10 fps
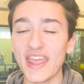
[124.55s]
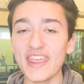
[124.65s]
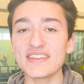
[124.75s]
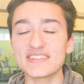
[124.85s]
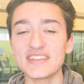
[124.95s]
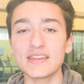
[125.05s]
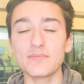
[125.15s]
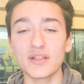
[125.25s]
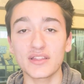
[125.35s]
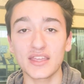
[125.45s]
$18
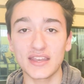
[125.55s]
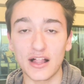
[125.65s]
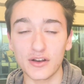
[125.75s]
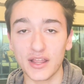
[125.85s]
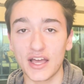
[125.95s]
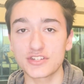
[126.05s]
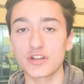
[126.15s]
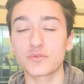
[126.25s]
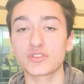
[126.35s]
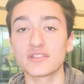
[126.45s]
million
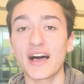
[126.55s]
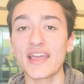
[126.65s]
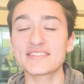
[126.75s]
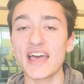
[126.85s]
contract with the Lions,